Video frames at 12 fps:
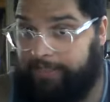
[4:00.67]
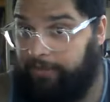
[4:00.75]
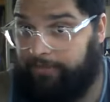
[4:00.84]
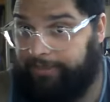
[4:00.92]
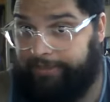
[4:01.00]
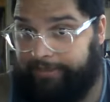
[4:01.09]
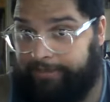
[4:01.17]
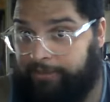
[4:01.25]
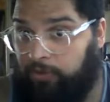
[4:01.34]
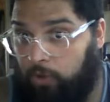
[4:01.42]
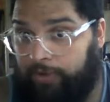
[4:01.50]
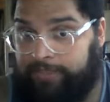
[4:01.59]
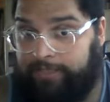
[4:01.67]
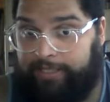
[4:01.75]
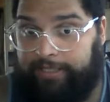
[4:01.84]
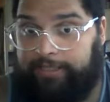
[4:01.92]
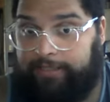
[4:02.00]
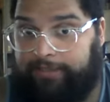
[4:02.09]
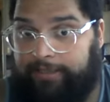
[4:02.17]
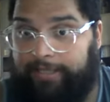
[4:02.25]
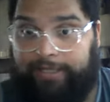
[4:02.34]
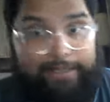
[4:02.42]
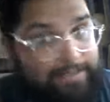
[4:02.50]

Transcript: You know, he looks like, yeah,